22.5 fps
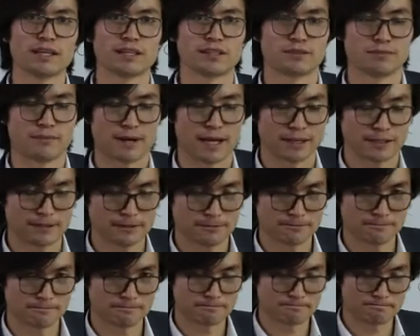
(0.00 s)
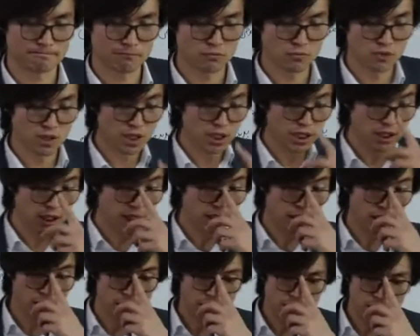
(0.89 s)
Hikmat.
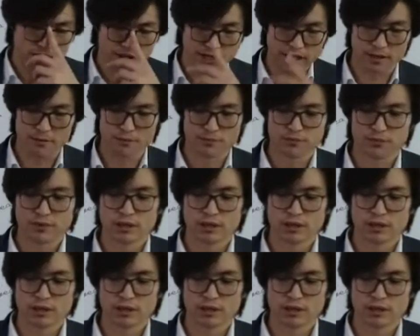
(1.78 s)
Okay,